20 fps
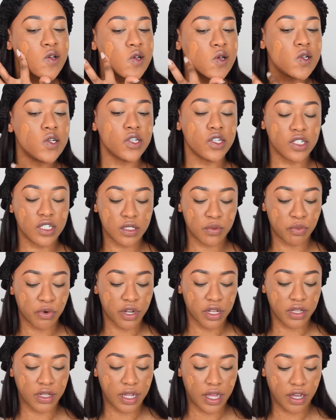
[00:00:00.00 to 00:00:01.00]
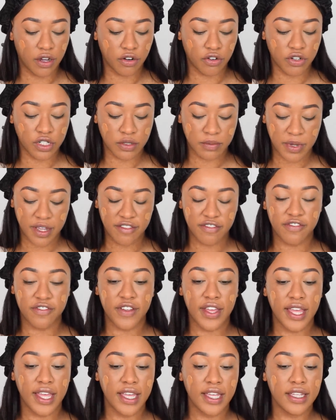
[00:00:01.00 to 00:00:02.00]
and just spread that across my
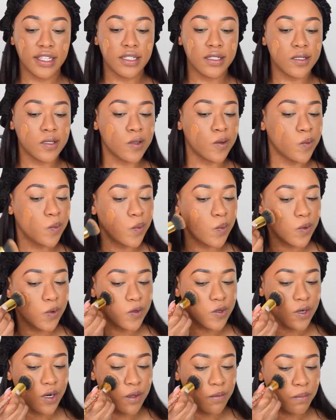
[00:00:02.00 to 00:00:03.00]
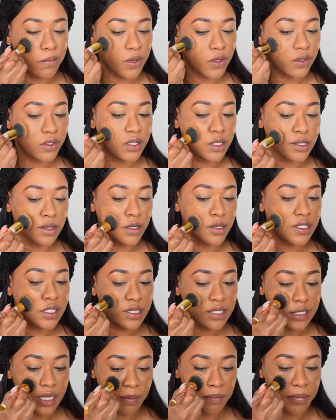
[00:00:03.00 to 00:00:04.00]
face and try to build it. I'm gonna
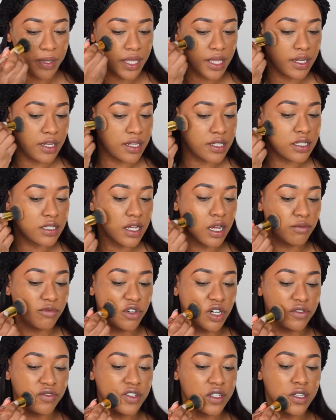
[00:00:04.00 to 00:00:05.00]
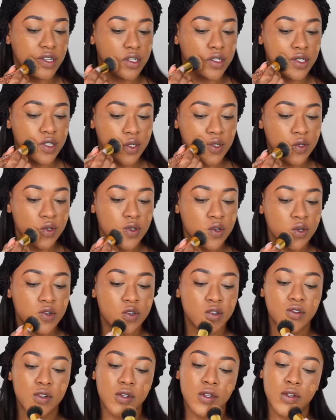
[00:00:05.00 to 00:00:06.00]
stamp it in this time rather than
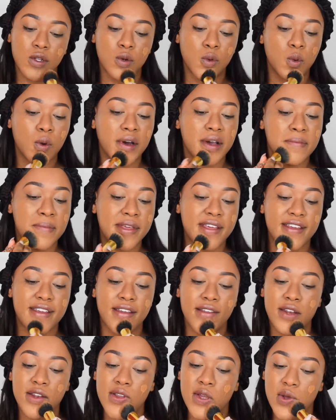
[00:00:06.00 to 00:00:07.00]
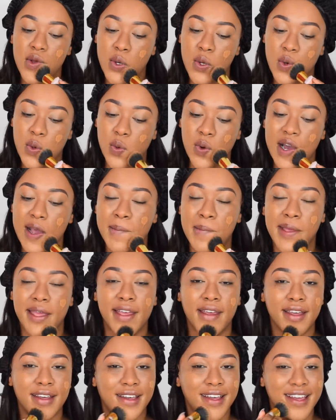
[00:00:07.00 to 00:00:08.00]
wipe it in. Wipe
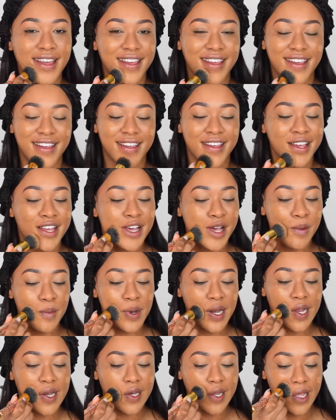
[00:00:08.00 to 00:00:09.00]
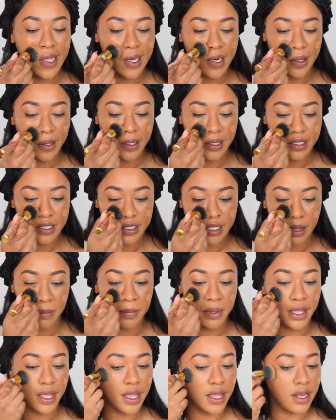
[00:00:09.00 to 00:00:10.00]
it. Blend it in. I'm gonna
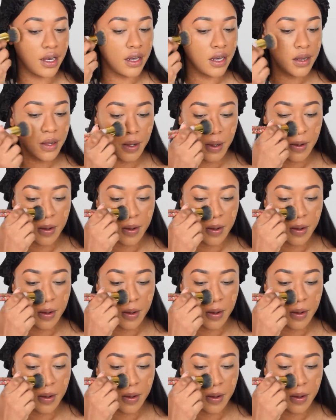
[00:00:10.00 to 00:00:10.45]
stamp it in.